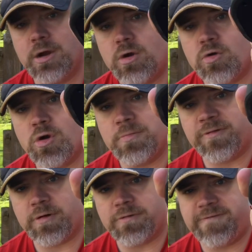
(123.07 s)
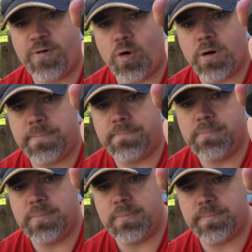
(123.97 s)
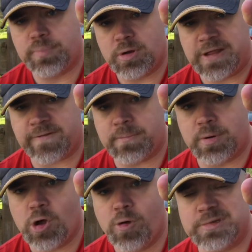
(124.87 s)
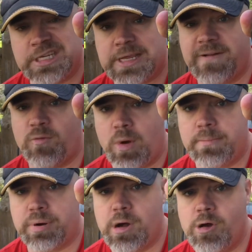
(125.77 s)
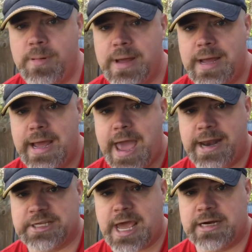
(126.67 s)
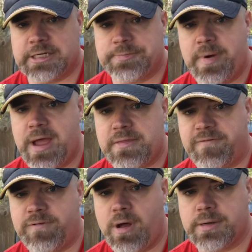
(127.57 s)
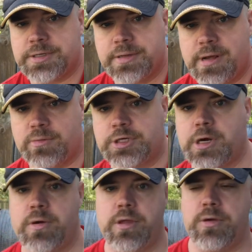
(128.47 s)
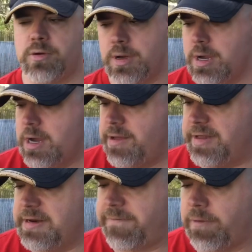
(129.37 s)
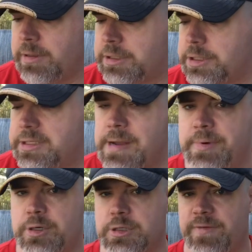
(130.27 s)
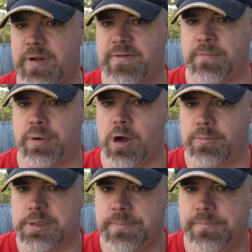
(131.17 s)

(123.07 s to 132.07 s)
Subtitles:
room for 4 different probes instead of 1 probe, and it's got a display on the front that will show you the different temperatures of your different probes.